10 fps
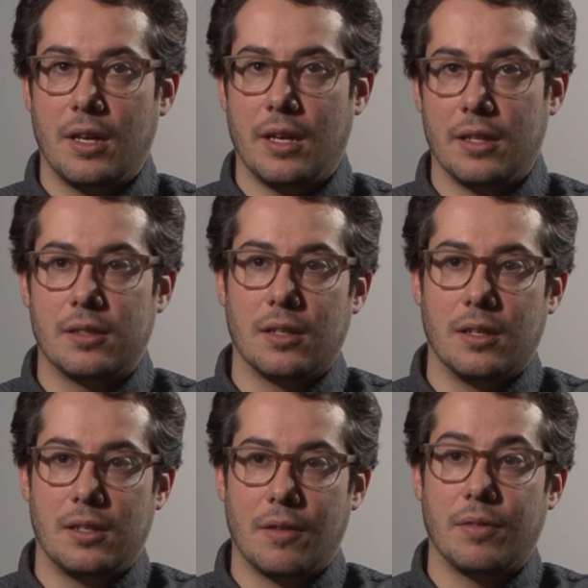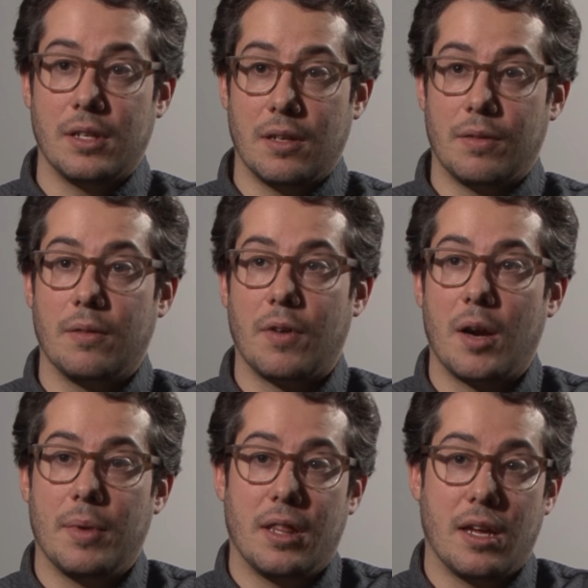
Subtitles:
It's a definitely different environment,